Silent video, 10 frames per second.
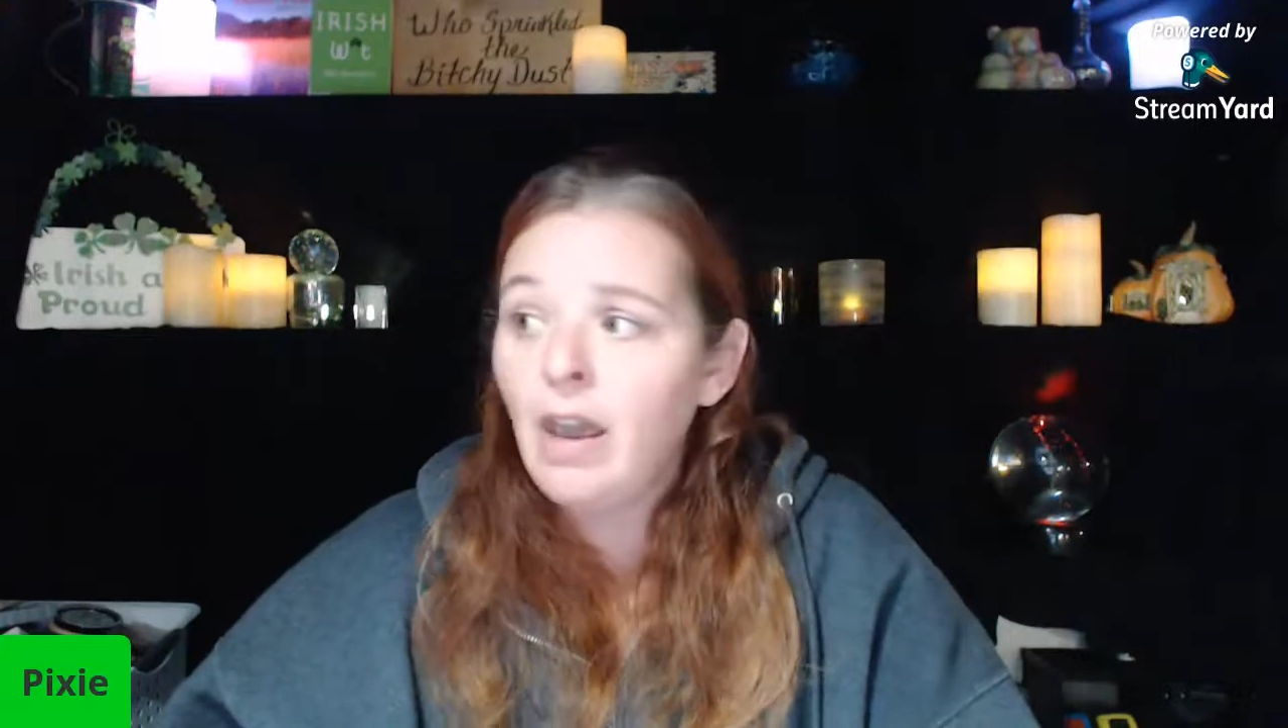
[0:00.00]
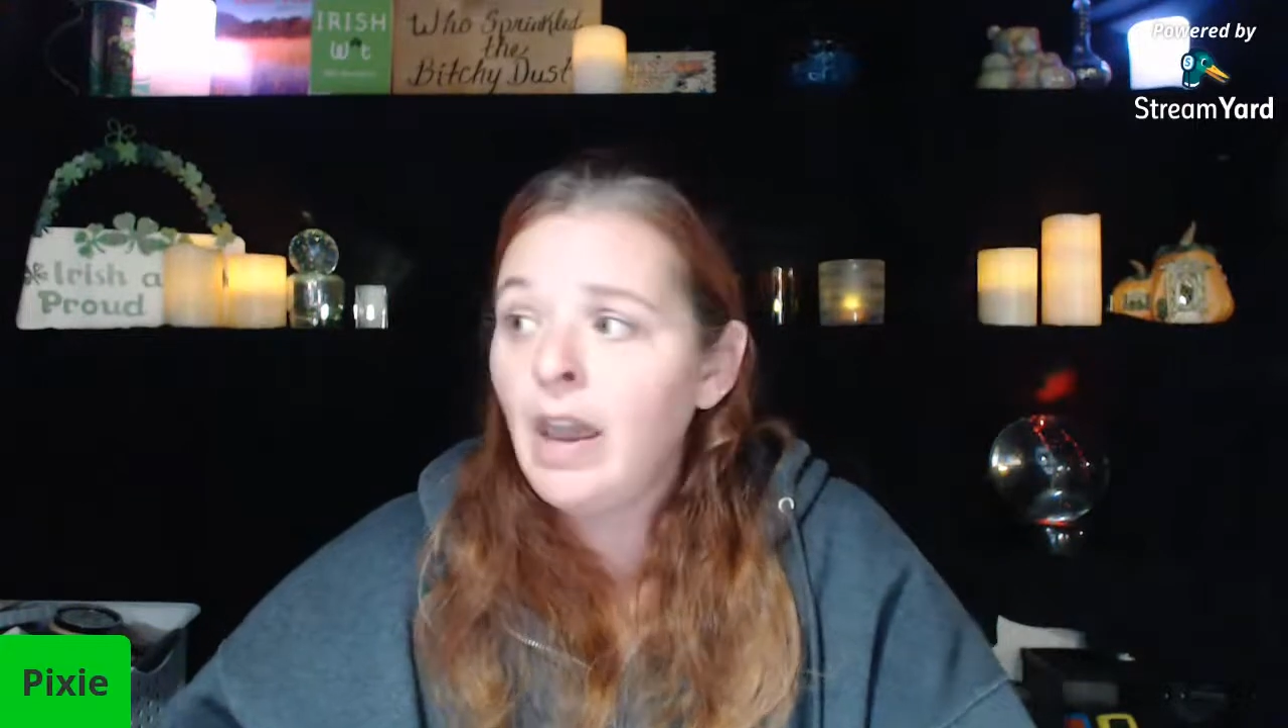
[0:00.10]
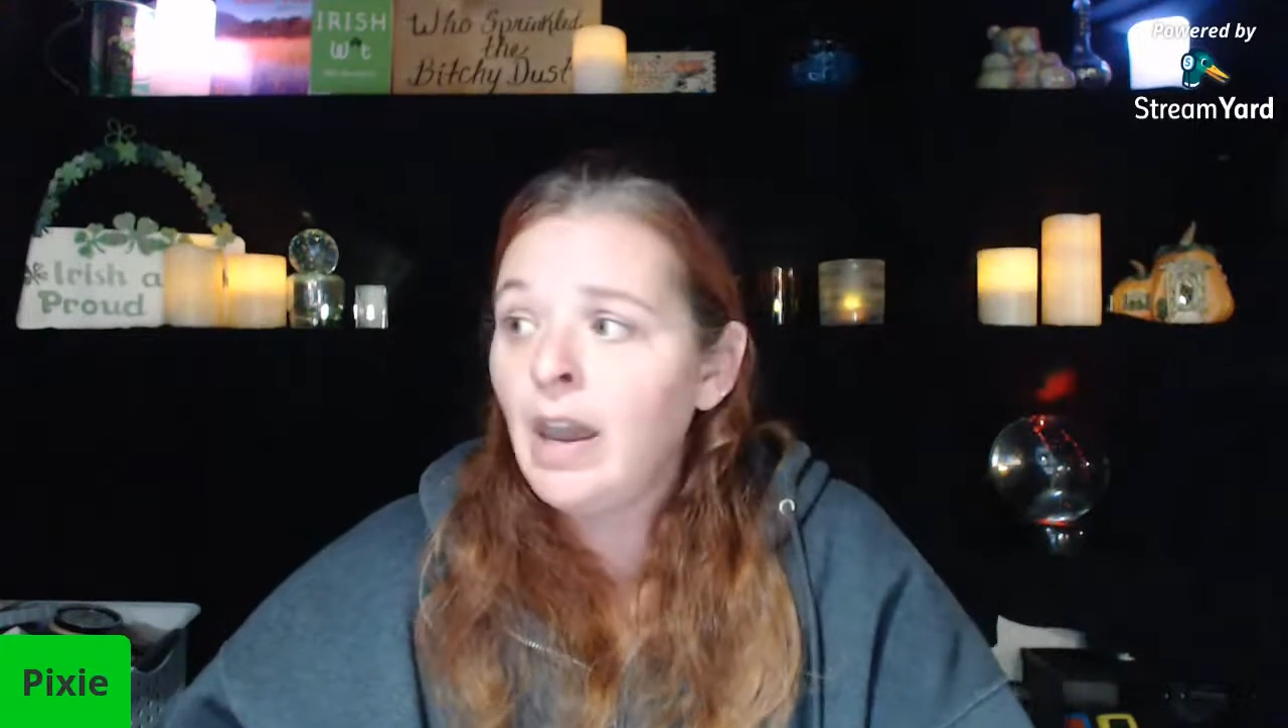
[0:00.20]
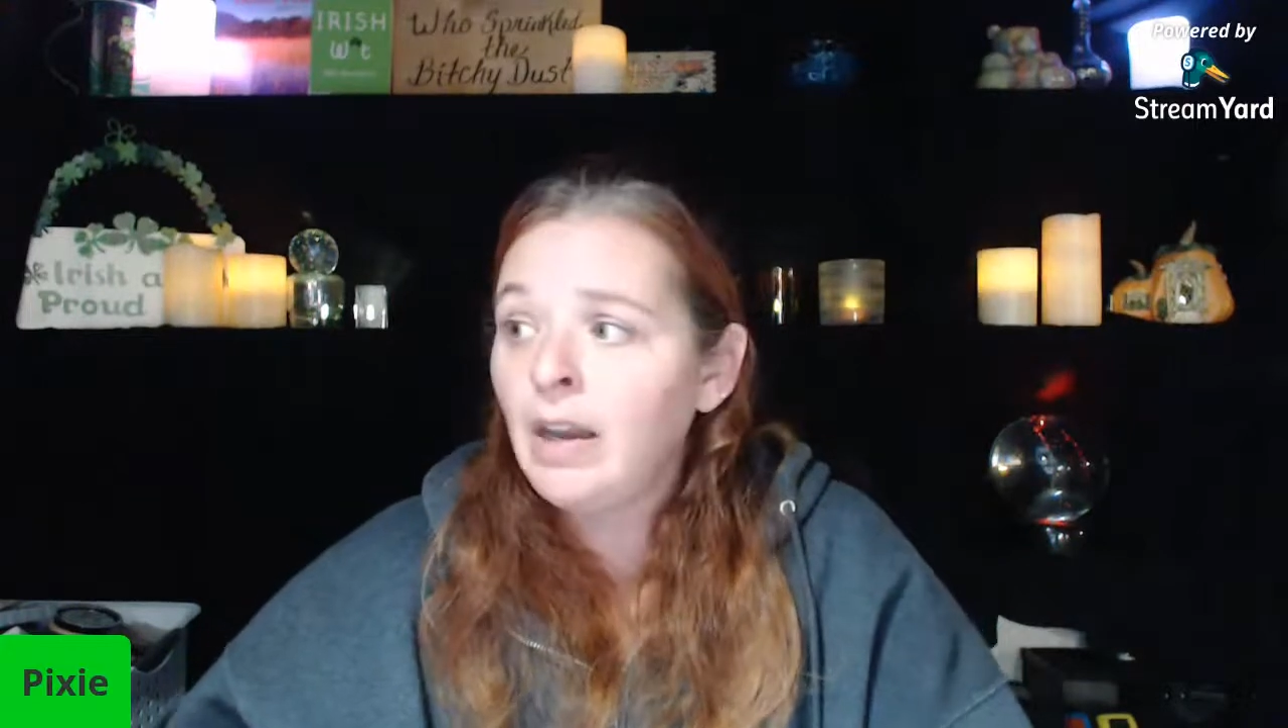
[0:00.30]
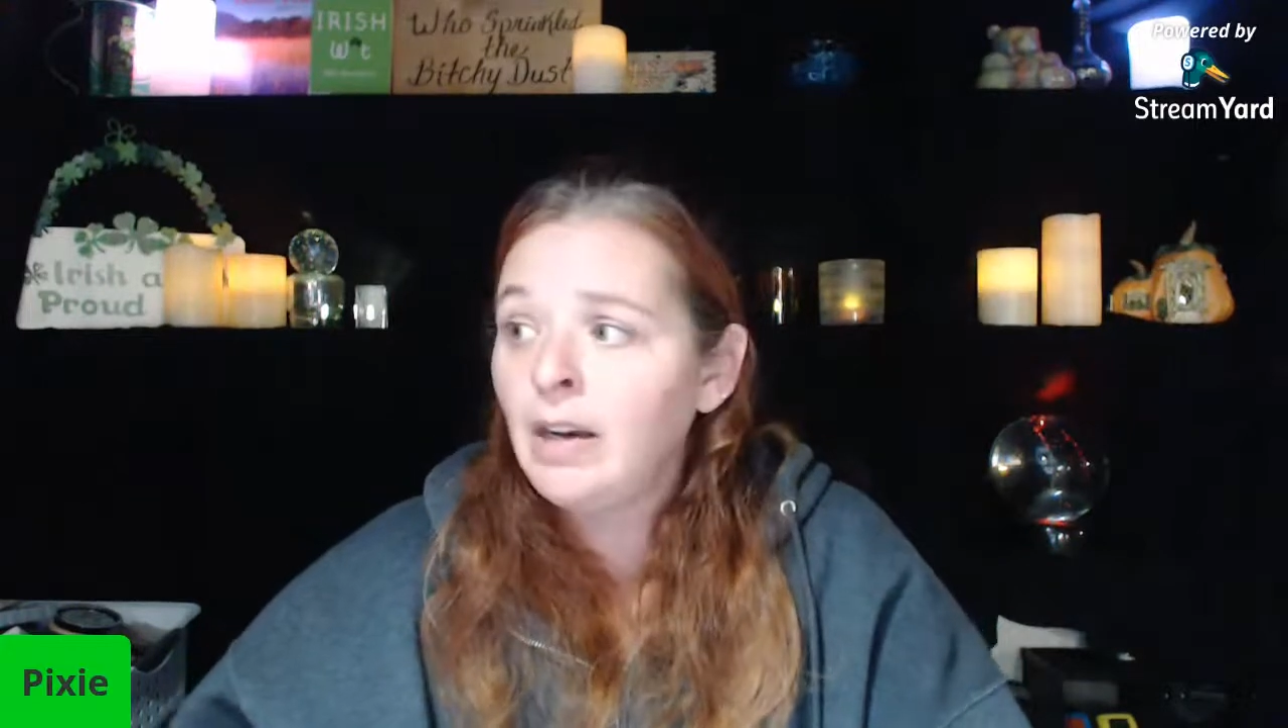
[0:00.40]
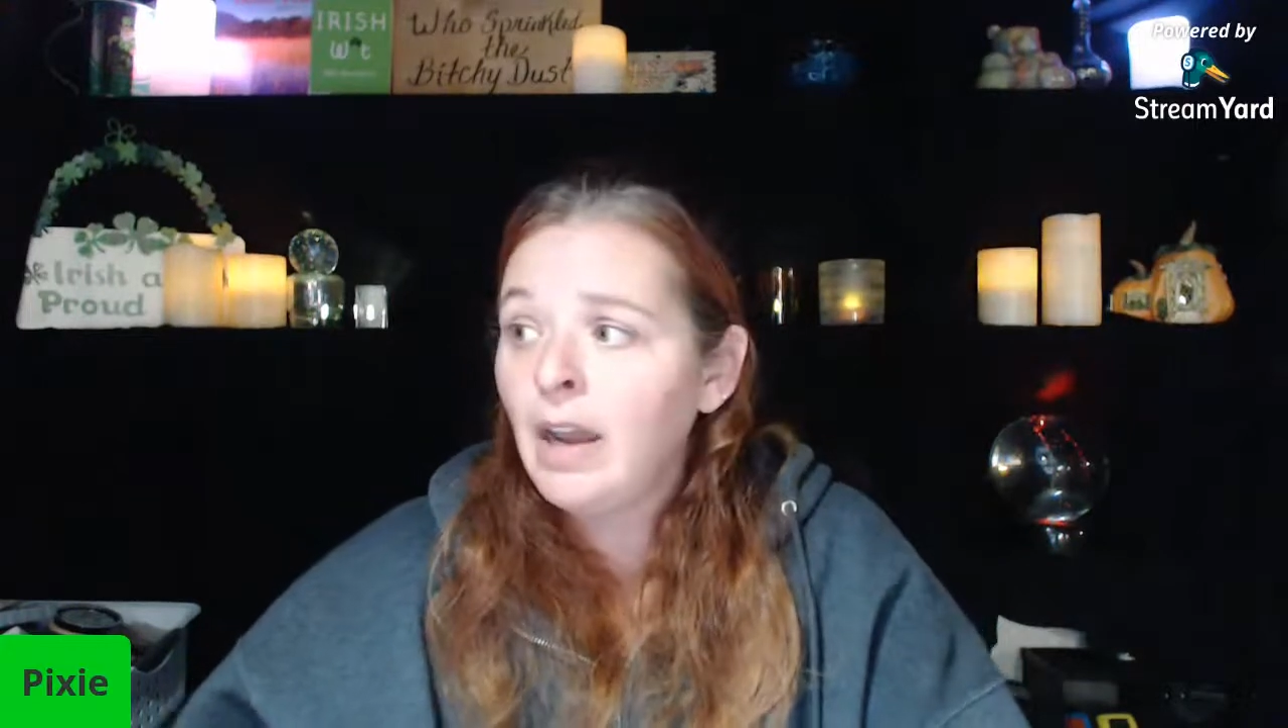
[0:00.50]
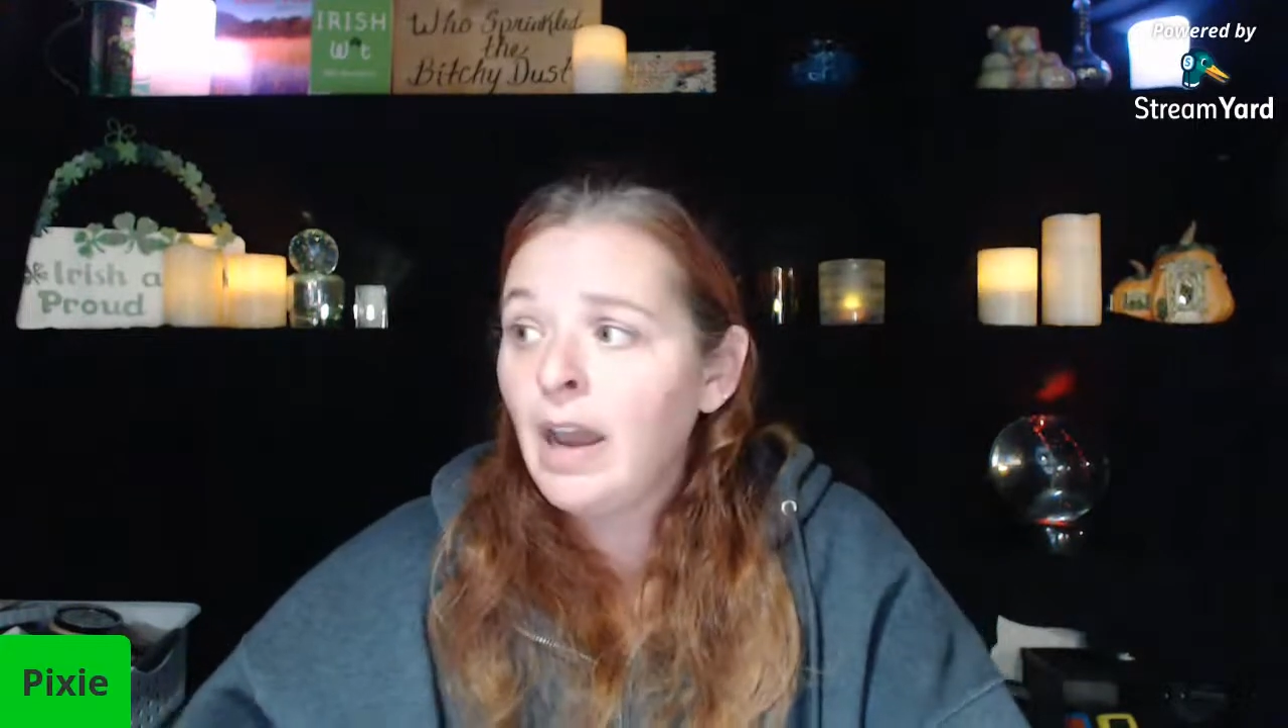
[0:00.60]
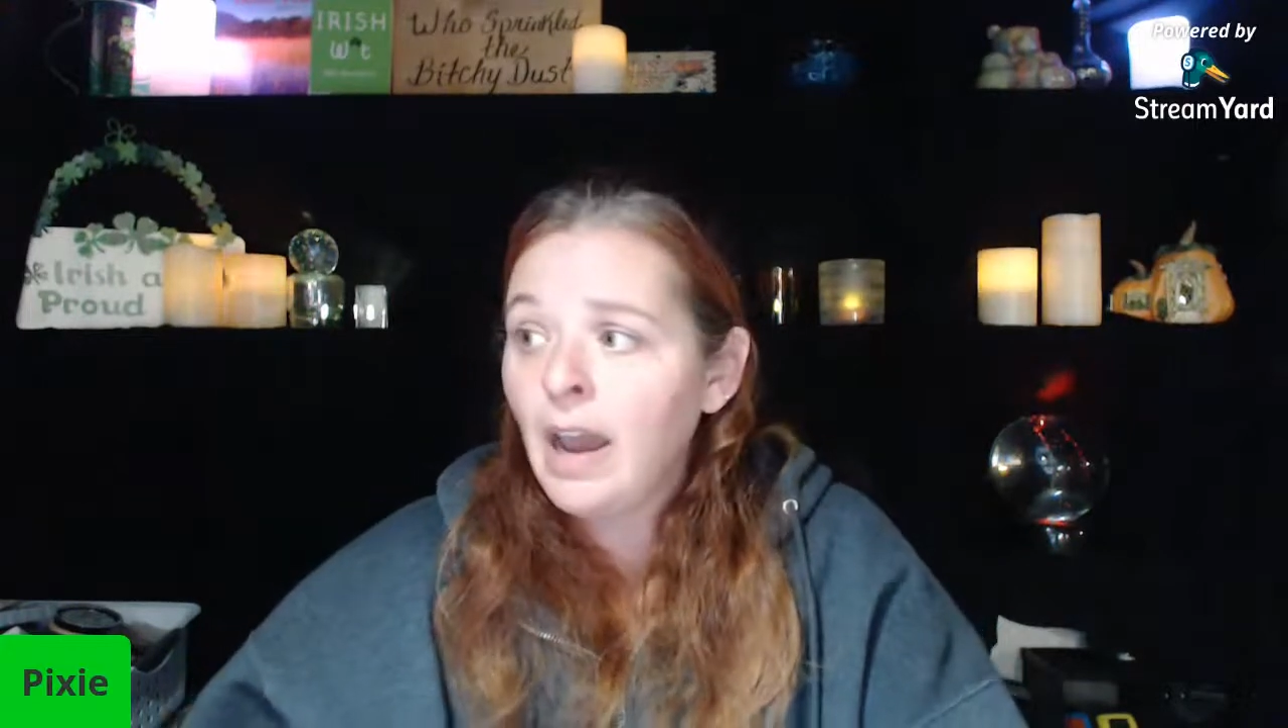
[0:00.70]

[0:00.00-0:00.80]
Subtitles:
And